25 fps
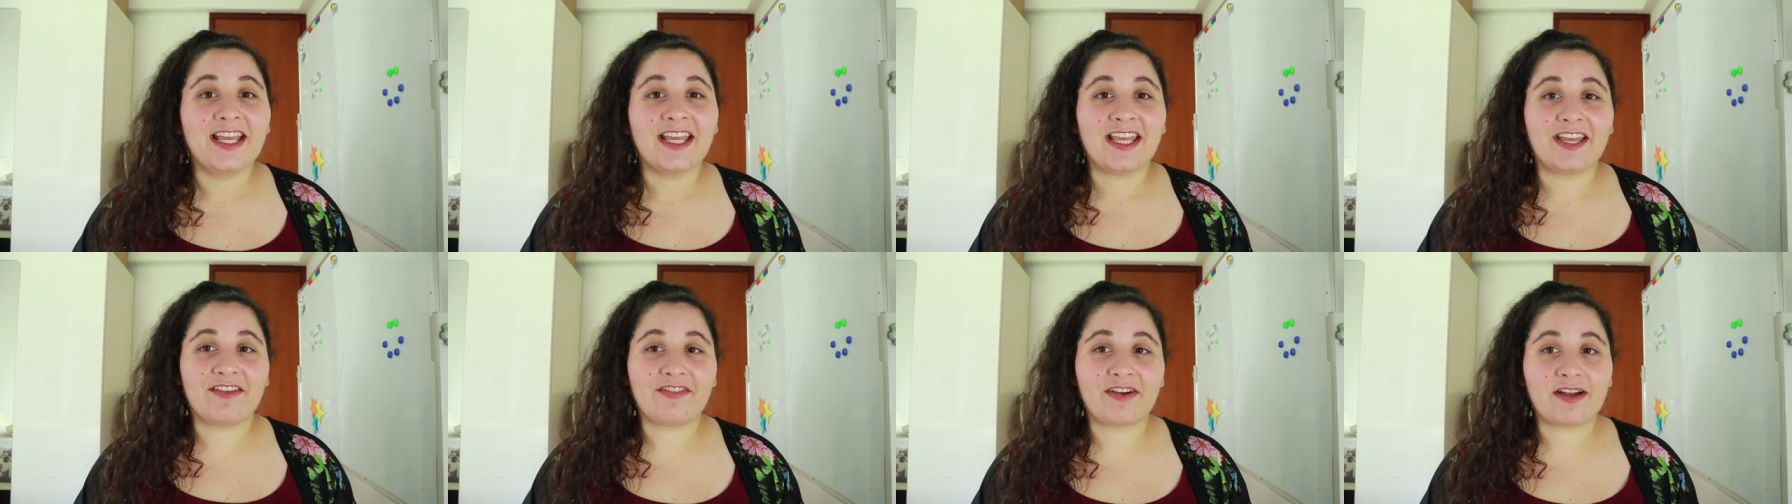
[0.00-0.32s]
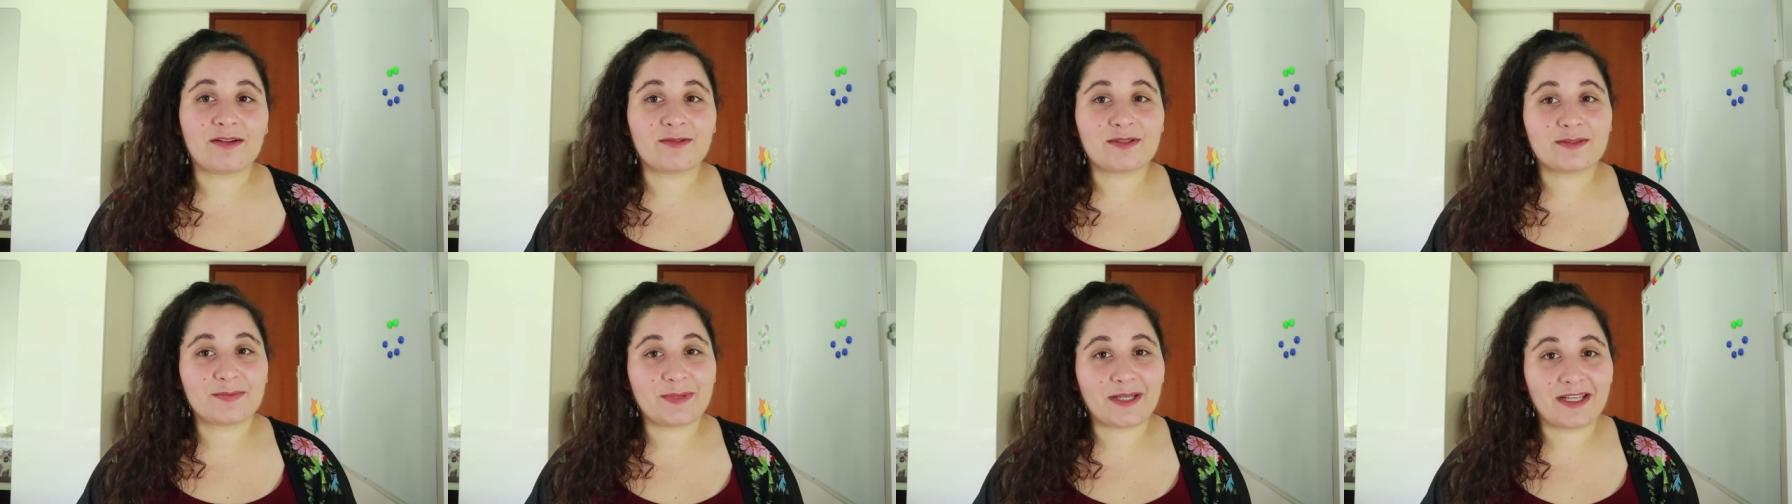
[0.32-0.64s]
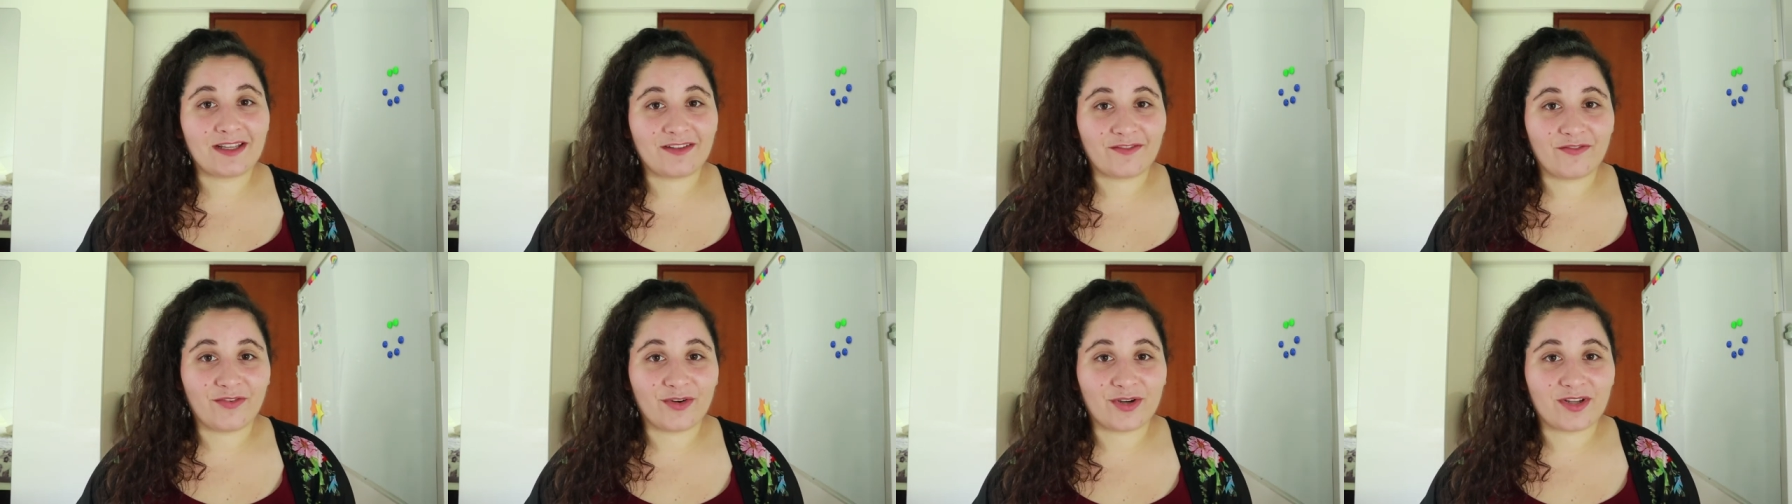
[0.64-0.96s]
If I was
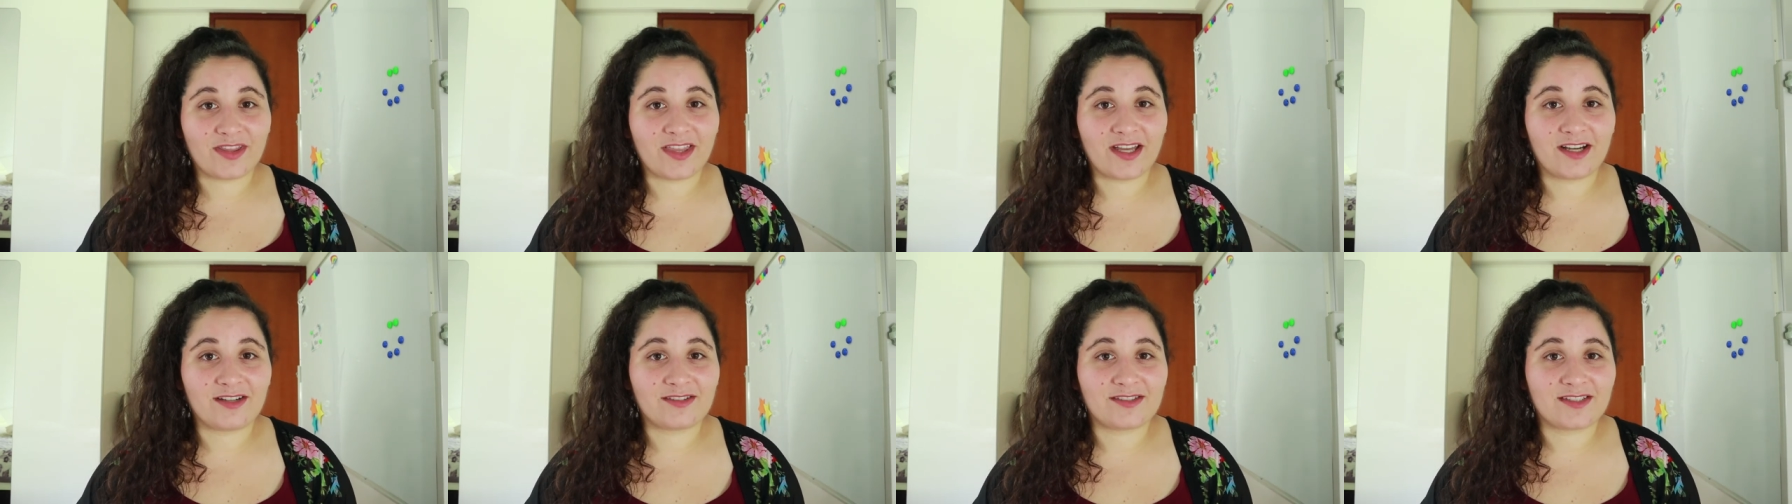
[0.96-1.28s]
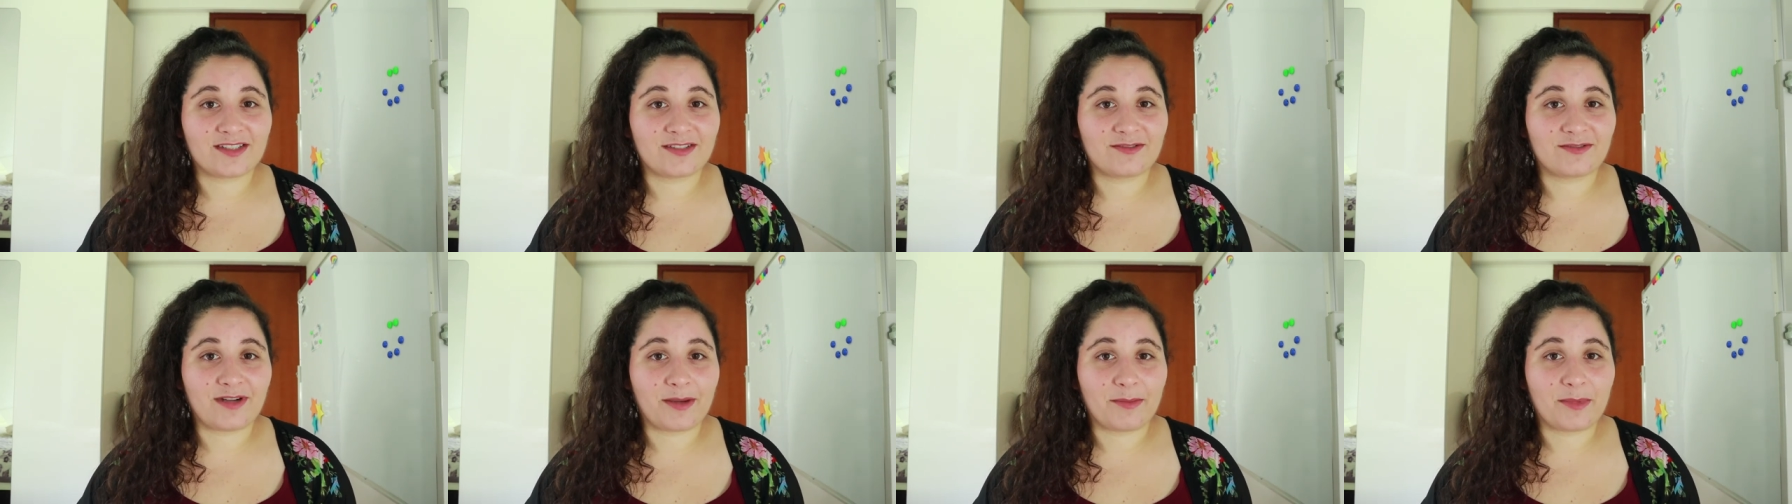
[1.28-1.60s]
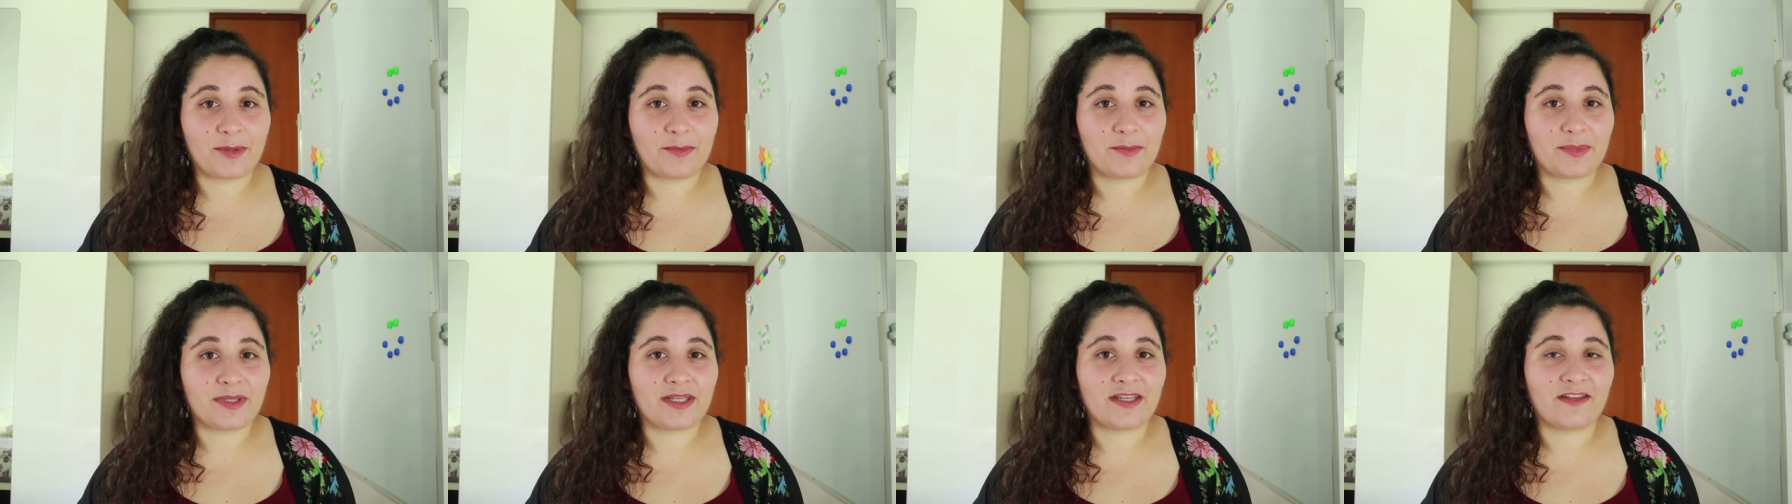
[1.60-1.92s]
paying 4,000
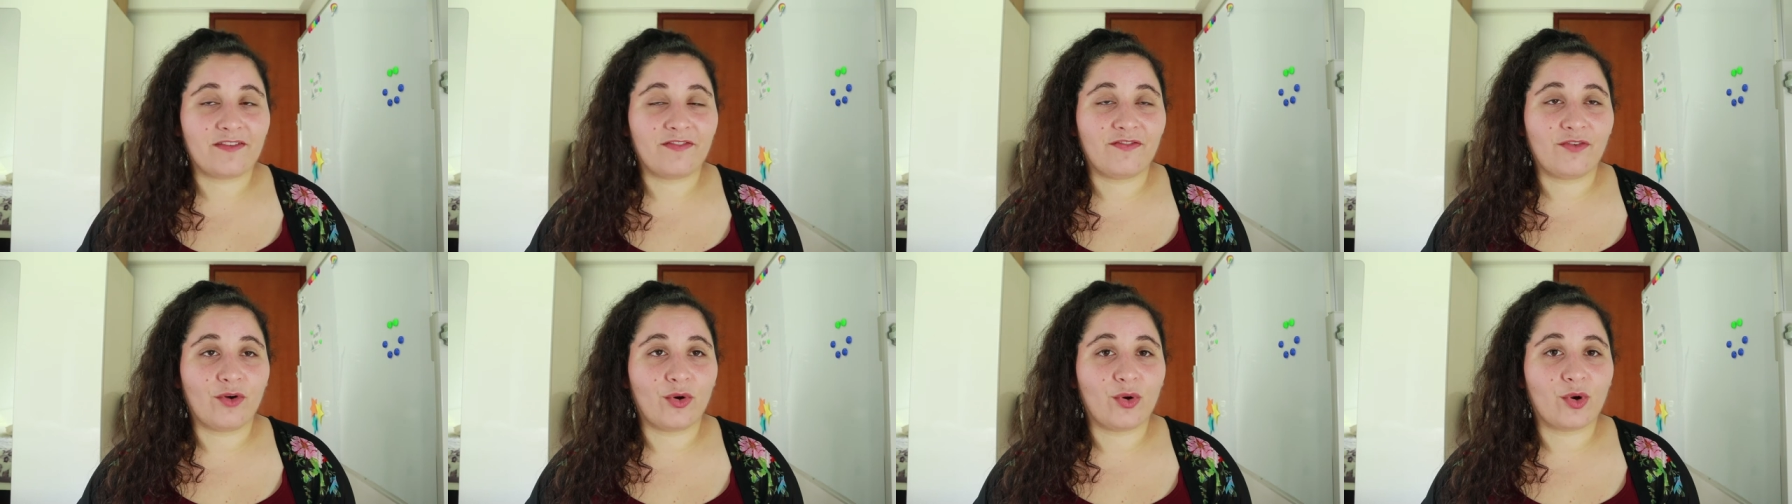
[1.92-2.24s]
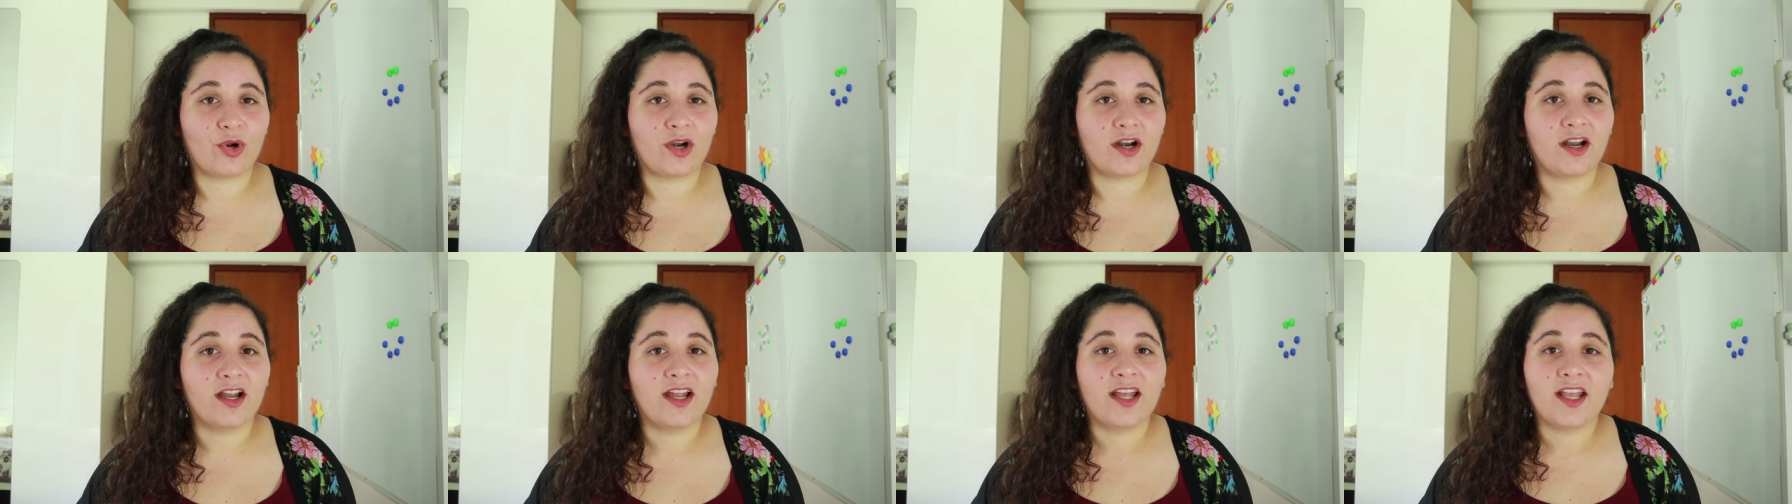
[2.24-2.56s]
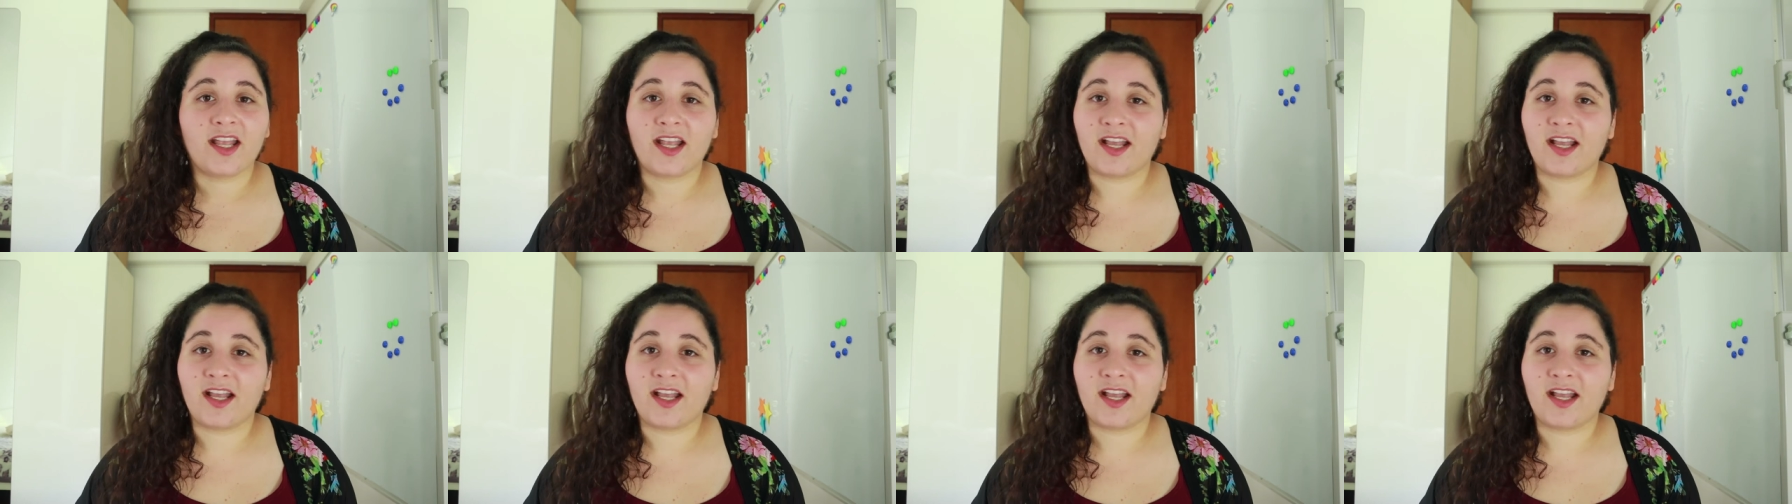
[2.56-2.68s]
renminbi for